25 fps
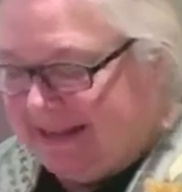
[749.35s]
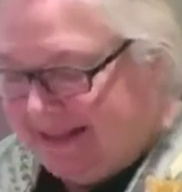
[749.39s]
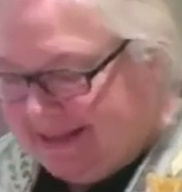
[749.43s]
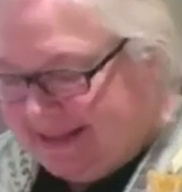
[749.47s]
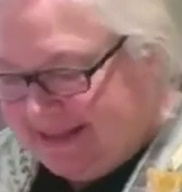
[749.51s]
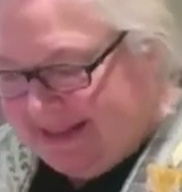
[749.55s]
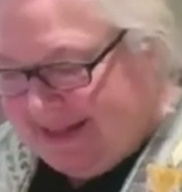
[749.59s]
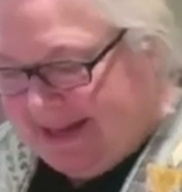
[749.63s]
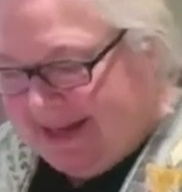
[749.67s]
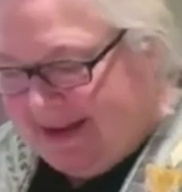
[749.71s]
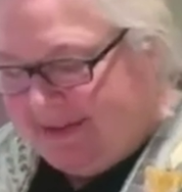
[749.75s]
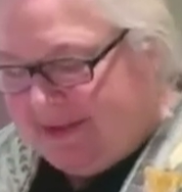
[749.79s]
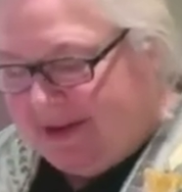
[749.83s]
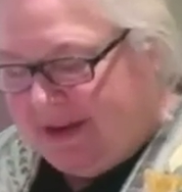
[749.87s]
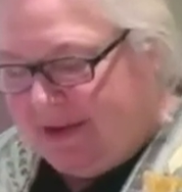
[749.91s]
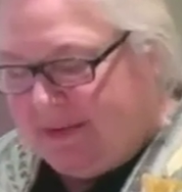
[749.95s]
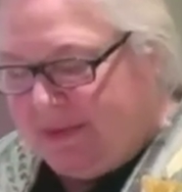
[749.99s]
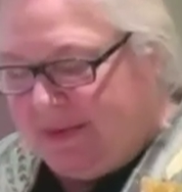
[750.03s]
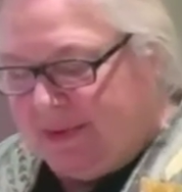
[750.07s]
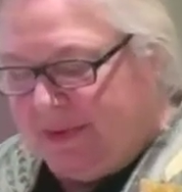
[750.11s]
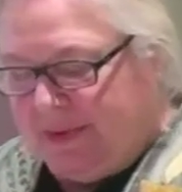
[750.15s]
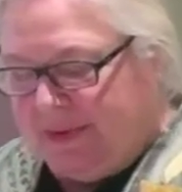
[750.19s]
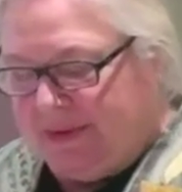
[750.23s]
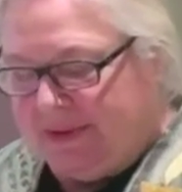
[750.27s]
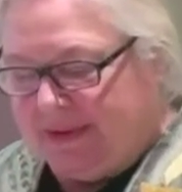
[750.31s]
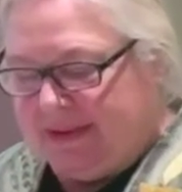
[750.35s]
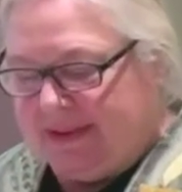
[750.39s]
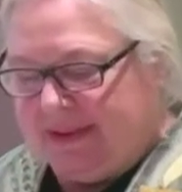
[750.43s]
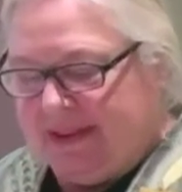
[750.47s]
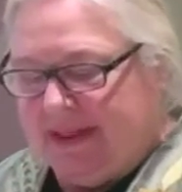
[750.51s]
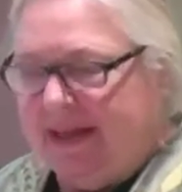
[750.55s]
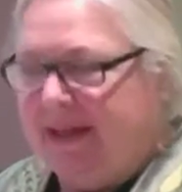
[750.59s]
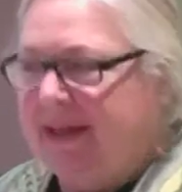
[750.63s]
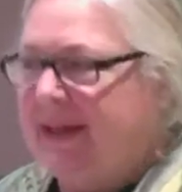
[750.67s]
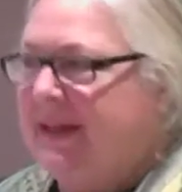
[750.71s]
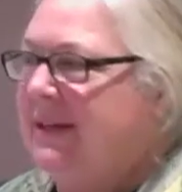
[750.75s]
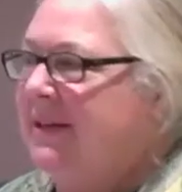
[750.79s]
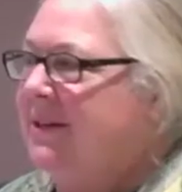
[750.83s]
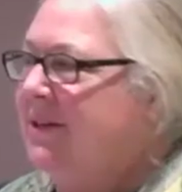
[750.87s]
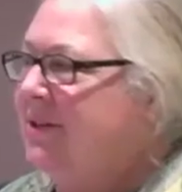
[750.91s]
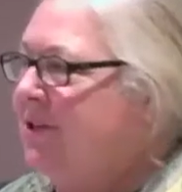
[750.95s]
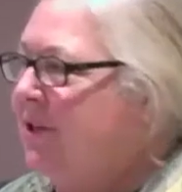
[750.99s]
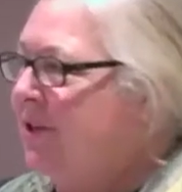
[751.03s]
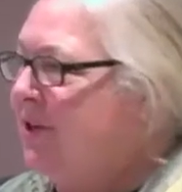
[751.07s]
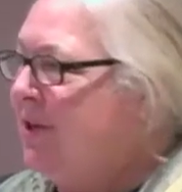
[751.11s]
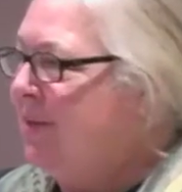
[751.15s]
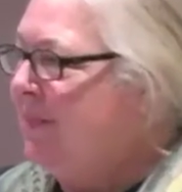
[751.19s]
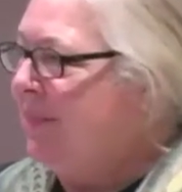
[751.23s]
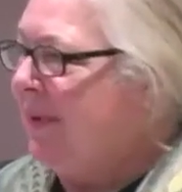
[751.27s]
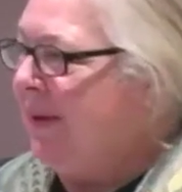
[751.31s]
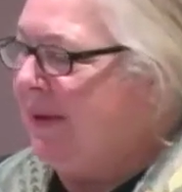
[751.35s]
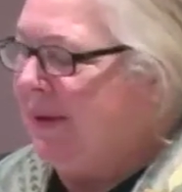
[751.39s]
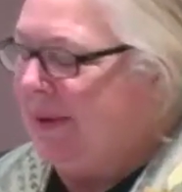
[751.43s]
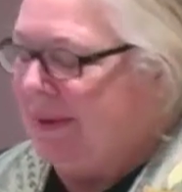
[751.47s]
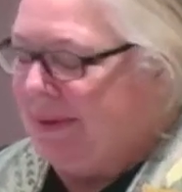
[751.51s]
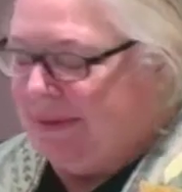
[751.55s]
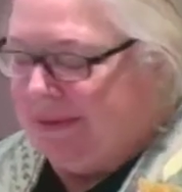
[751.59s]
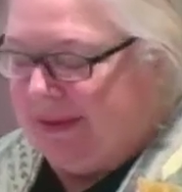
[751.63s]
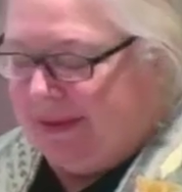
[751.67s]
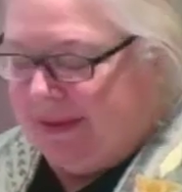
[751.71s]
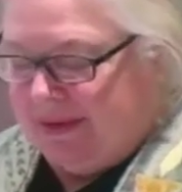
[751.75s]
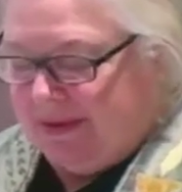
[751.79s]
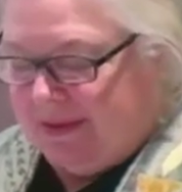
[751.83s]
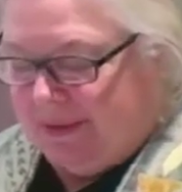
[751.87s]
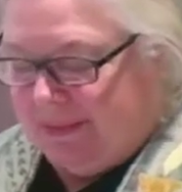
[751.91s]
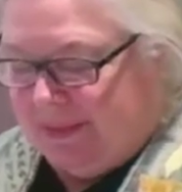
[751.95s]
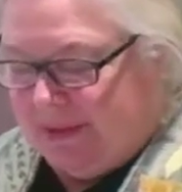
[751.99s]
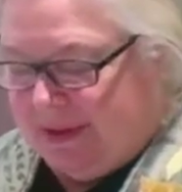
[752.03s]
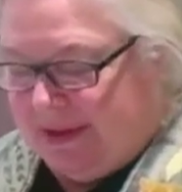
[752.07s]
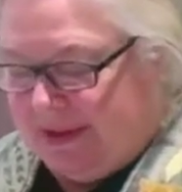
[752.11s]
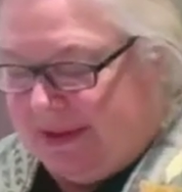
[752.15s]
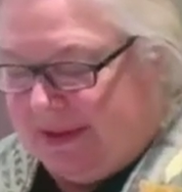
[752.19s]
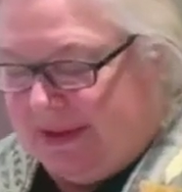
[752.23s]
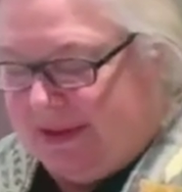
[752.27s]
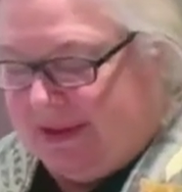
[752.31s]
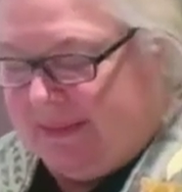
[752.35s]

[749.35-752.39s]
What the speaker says: doesn't have any rules. Jodi Picoult, in her book,